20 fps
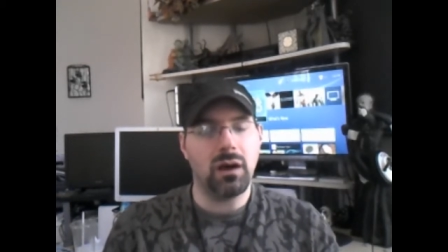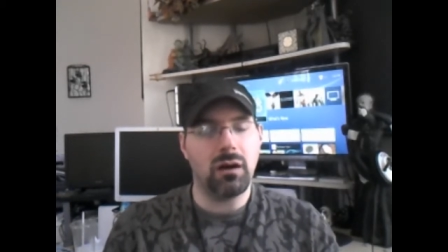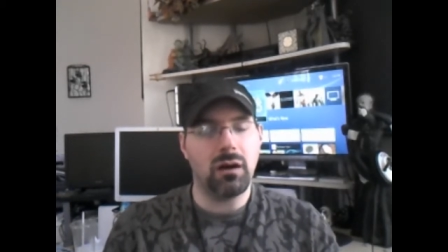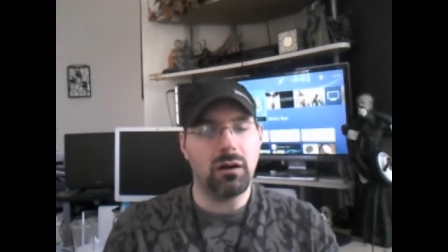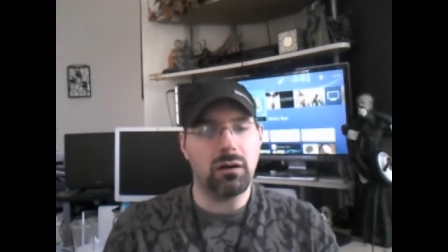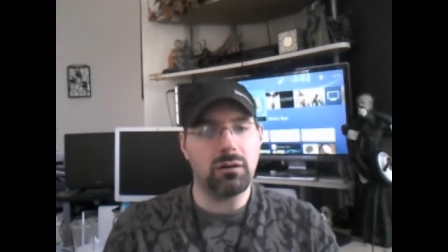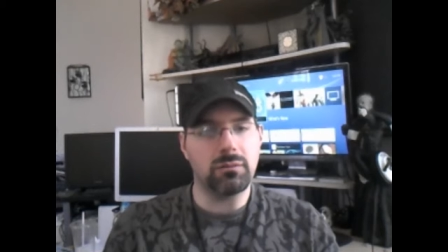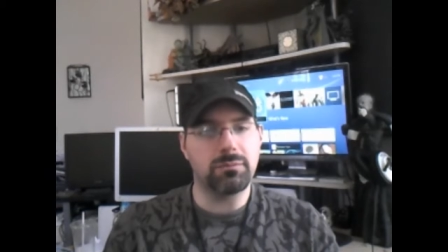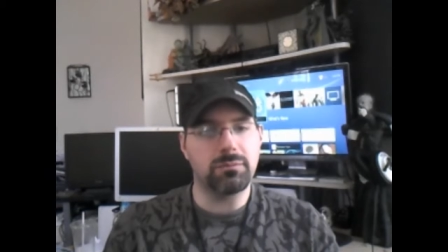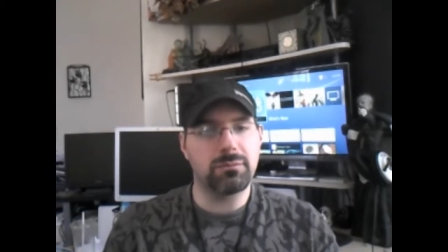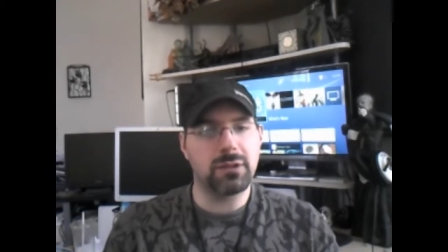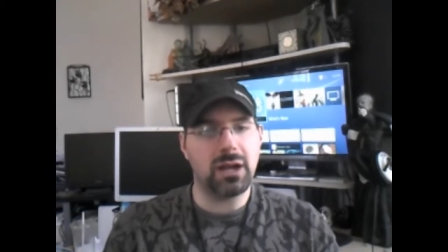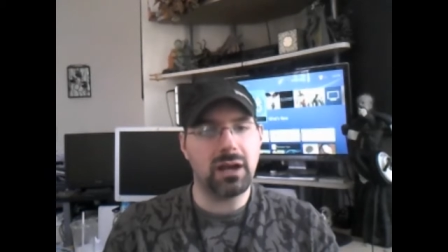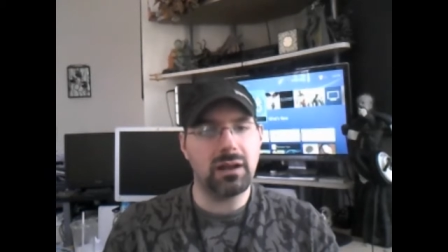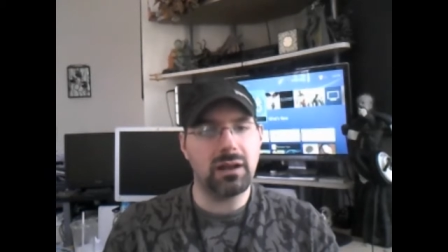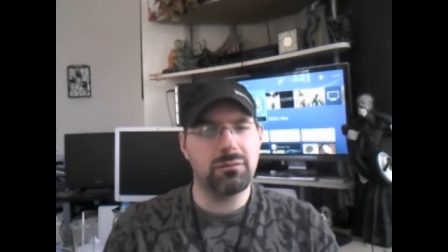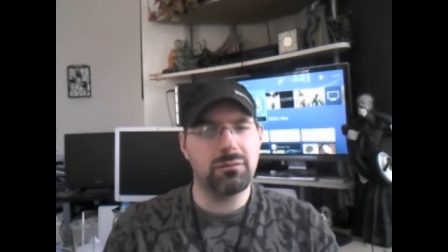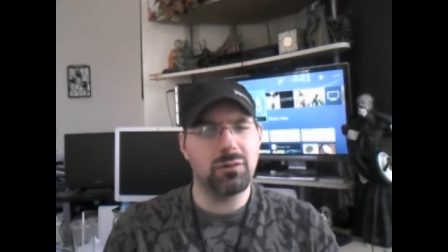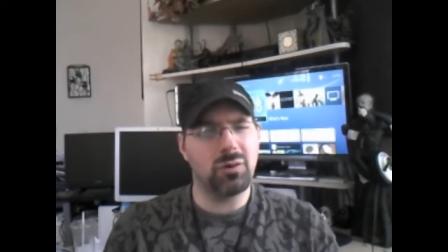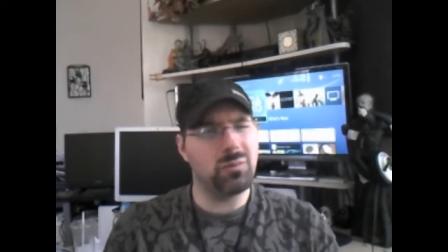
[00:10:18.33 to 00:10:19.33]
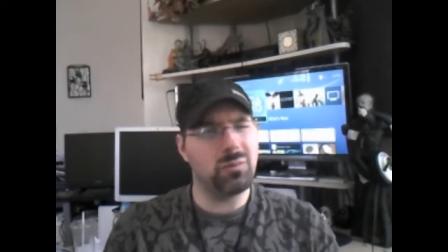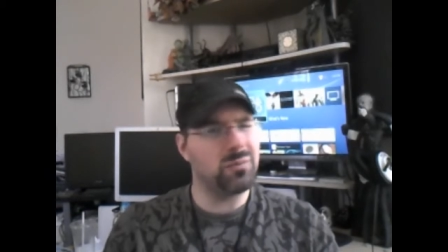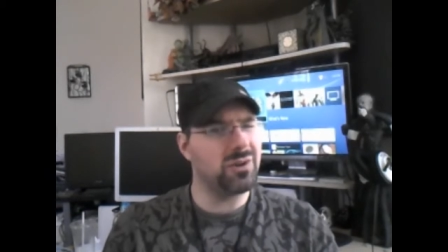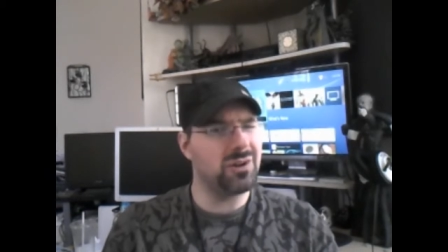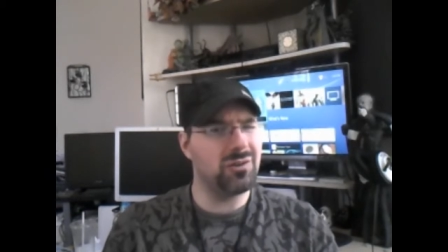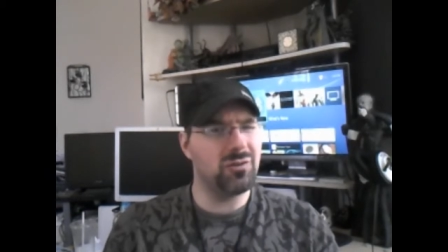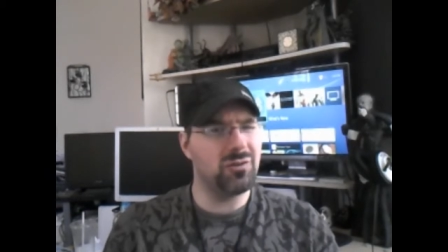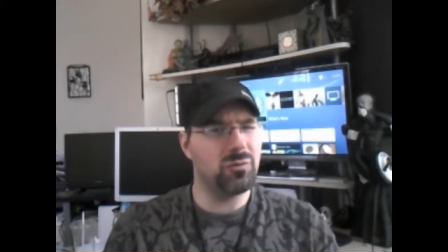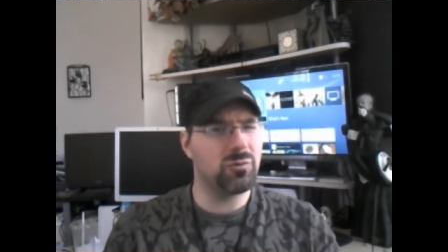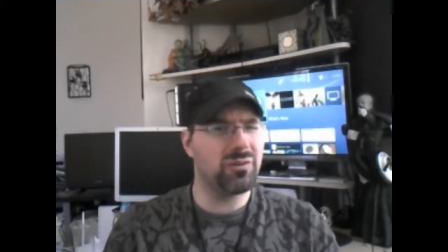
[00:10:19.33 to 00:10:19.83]
Oh, uh, God, I don't know. I'm
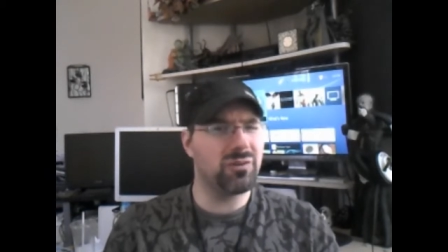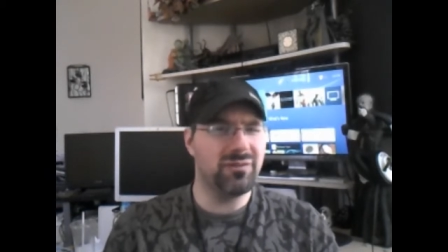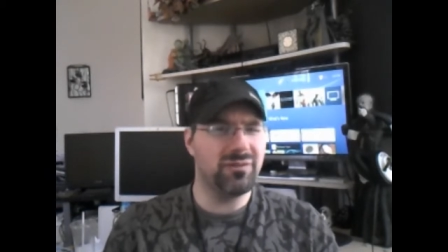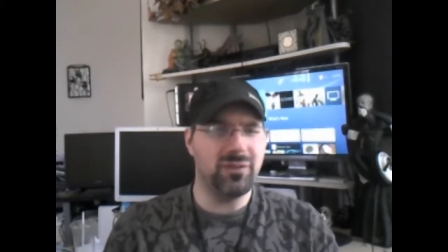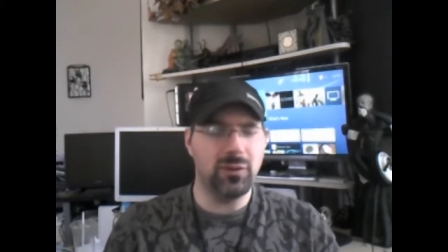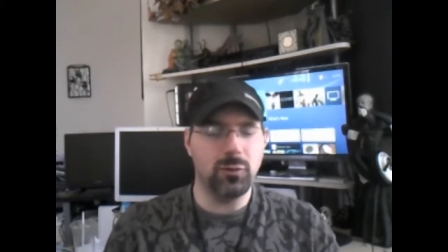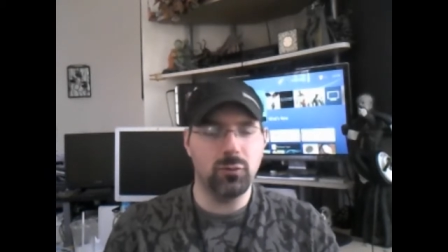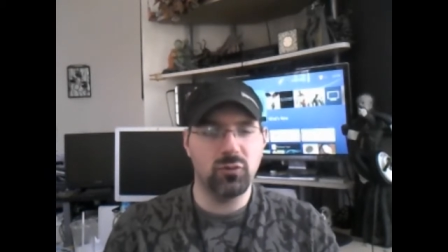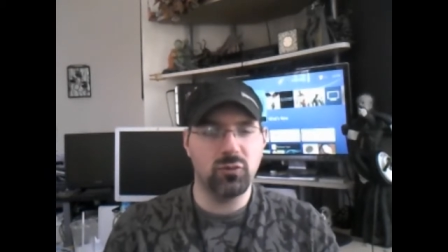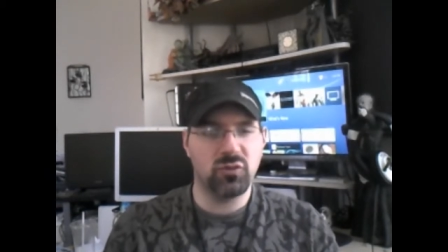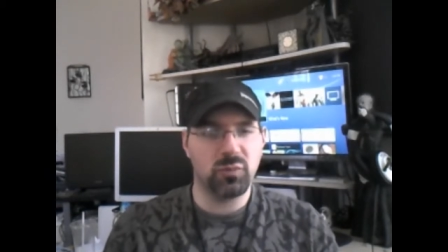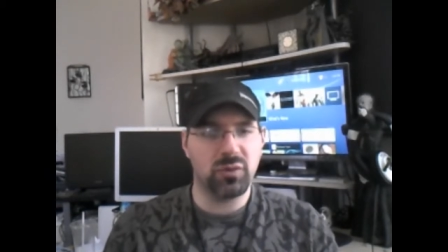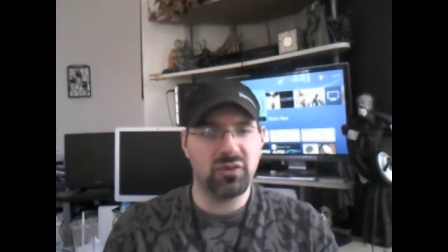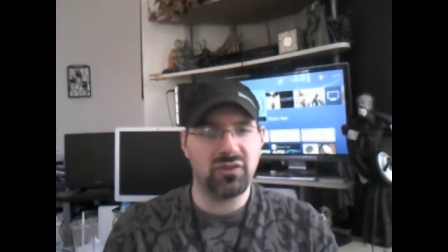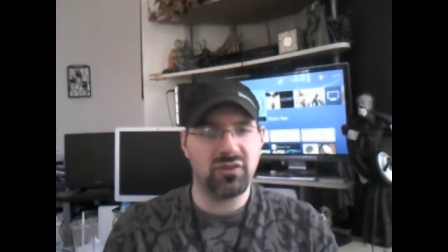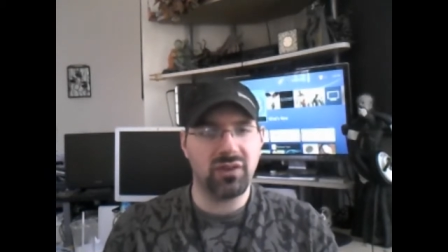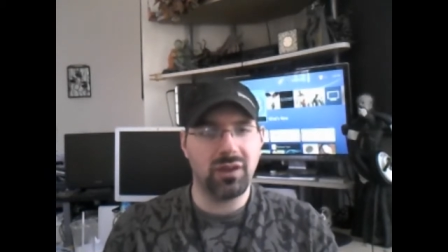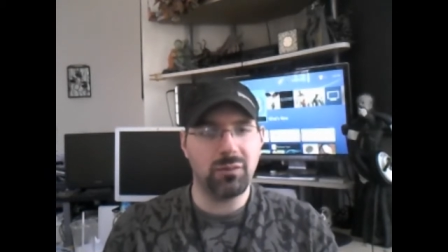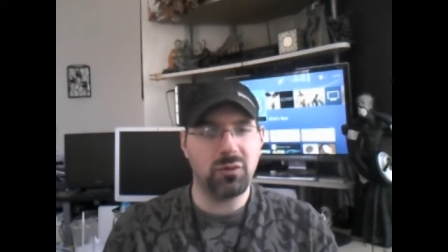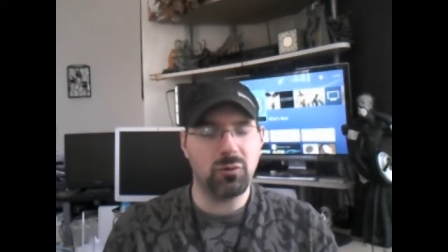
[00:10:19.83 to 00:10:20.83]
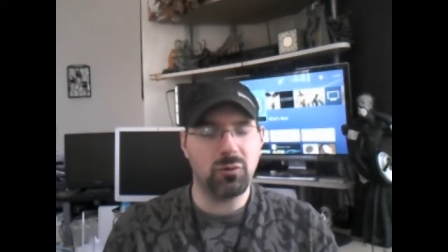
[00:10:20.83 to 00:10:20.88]
gonna do reviews per se,